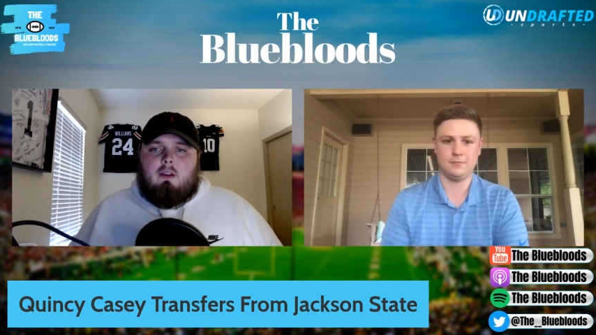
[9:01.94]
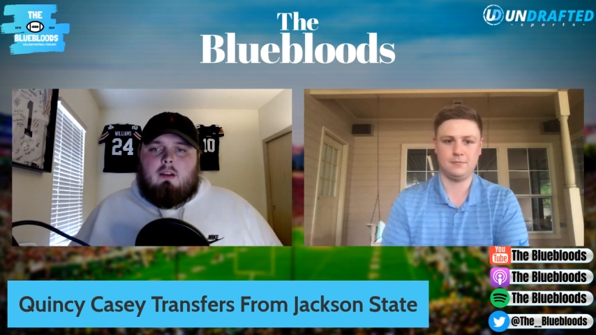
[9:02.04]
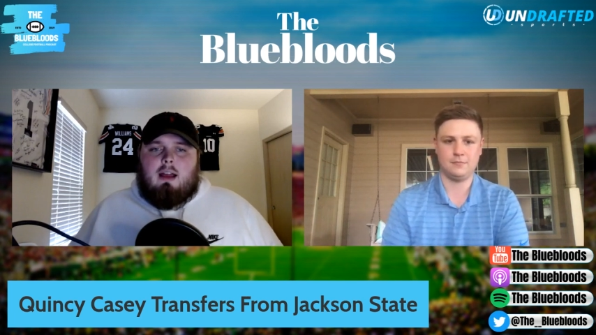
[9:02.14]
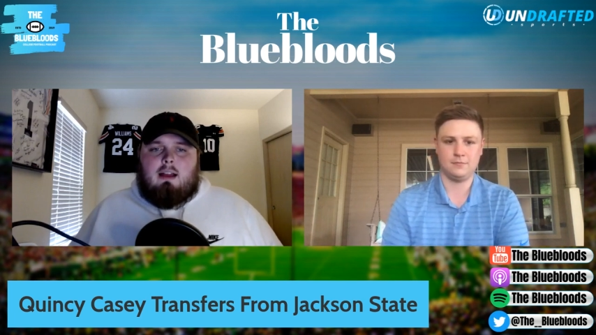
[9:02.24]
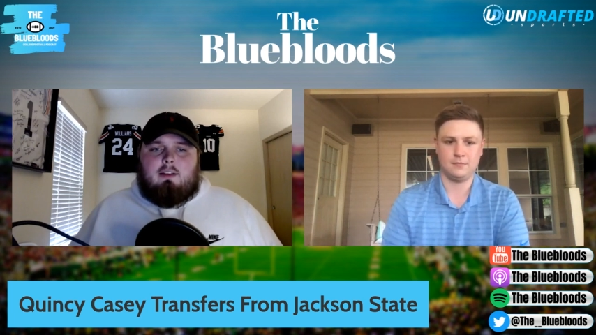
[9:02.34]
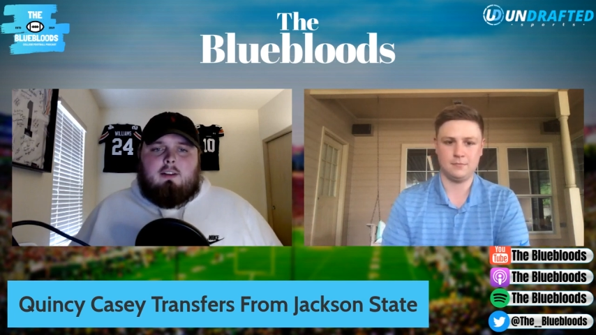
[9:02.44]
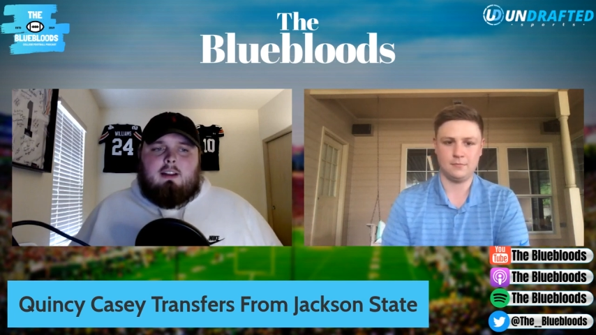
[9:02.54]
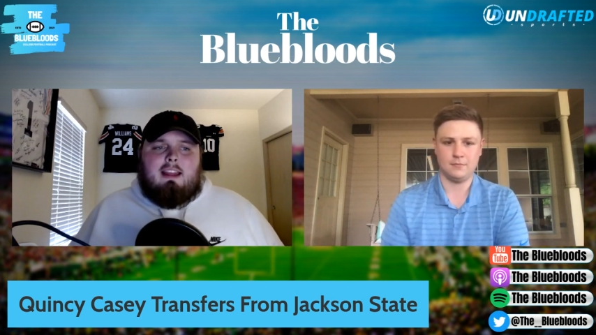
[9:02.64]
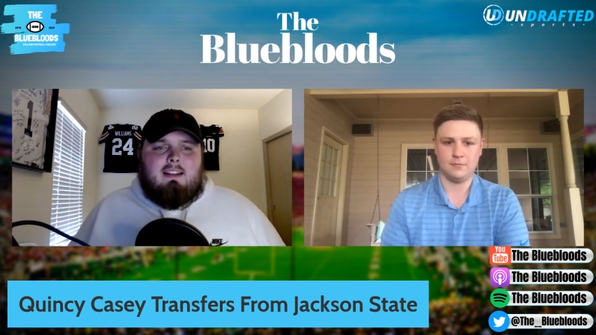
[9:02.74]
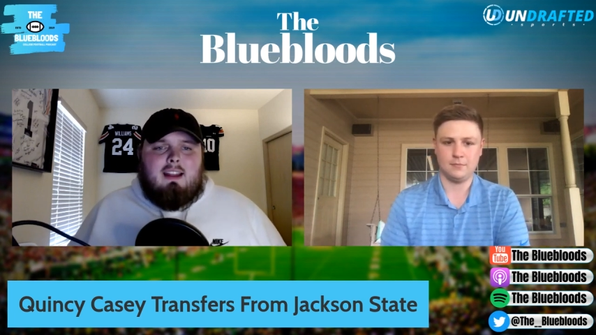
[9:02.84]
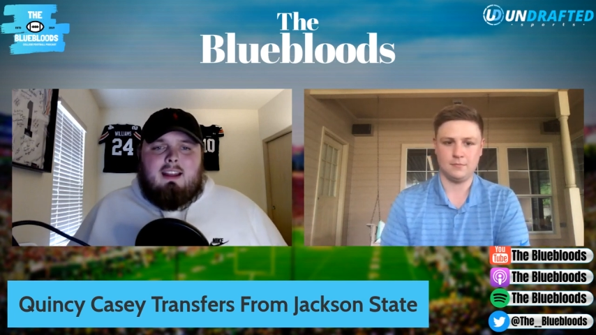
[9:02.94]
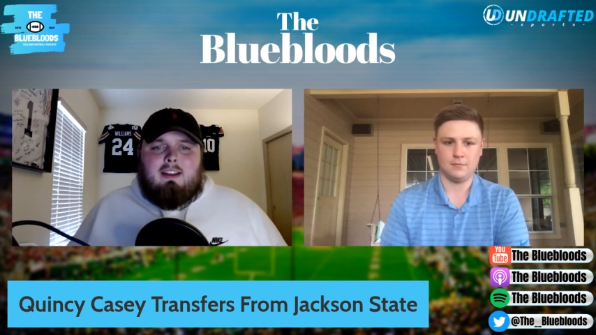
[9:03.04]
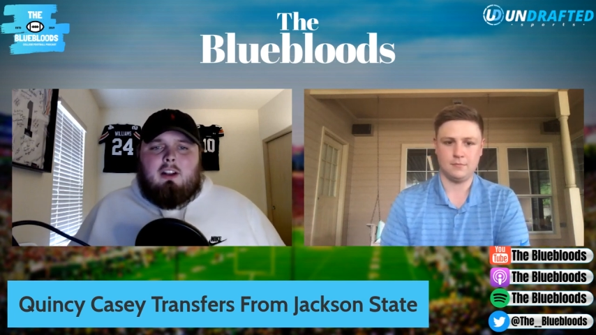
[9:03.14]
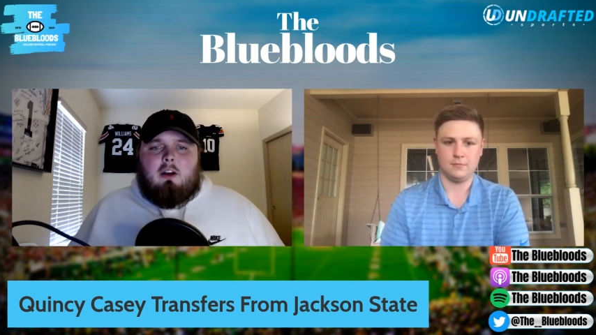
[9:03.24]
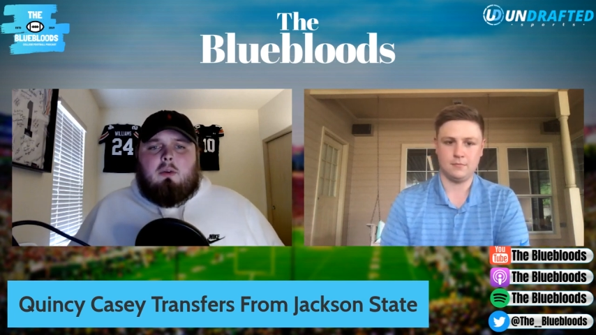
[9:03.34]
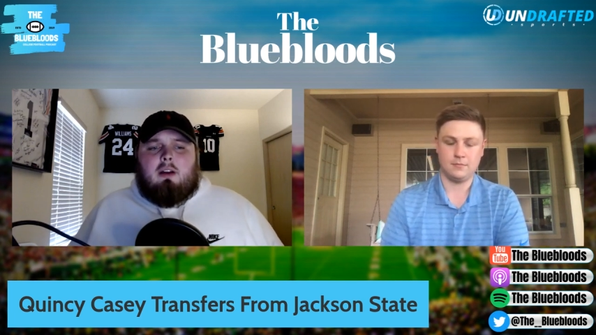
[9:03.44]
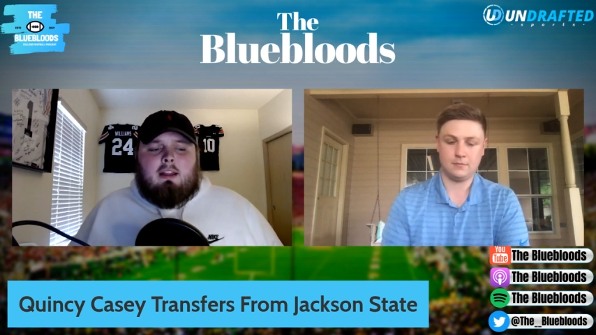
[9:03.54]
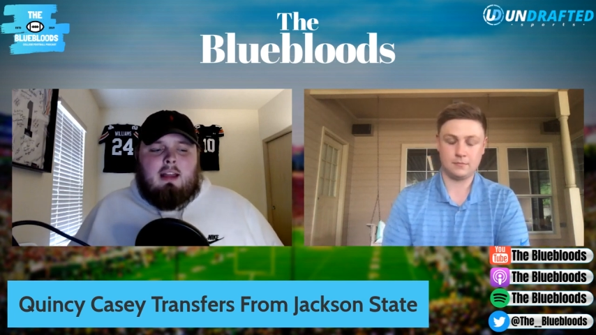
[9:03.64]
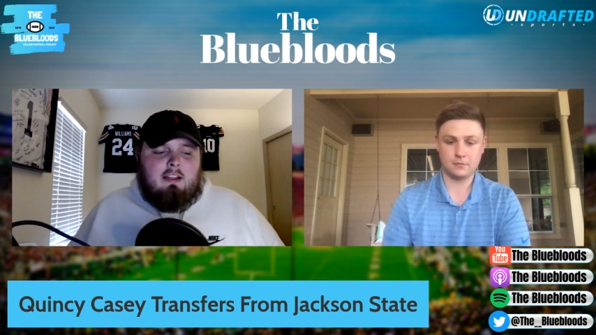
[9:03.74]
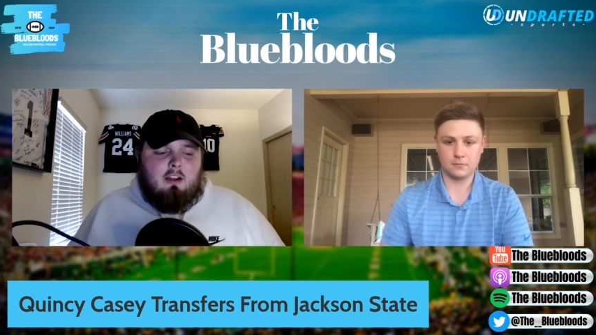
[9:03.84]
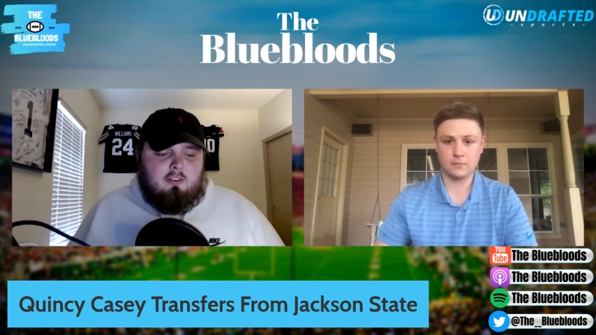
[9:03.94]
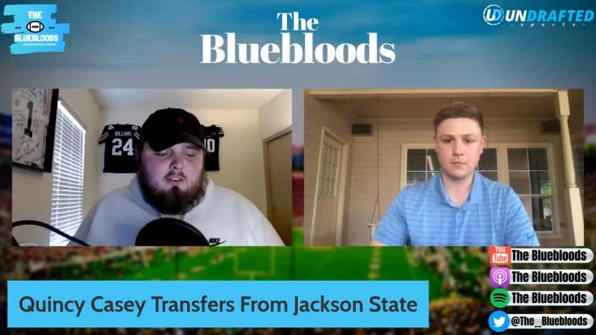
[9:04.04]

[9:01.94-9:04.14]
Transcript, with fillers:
Speaker 1: I agree. And, you know, I also